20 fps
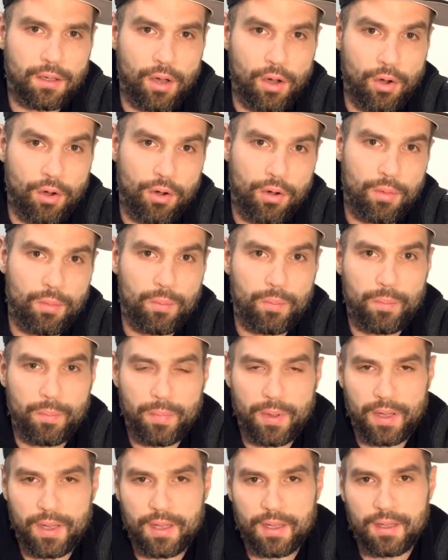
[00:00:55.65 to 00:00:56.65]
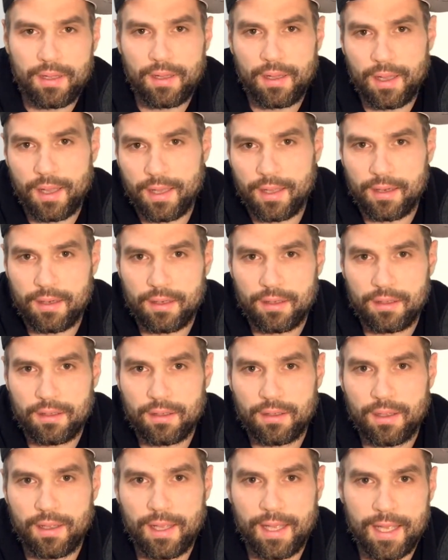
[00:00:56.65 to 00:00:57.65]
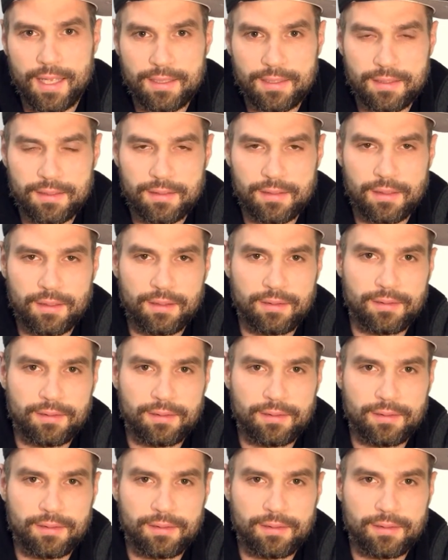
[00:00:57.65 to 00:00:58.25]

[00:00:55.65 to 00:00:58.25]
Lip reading: O, P, R, S,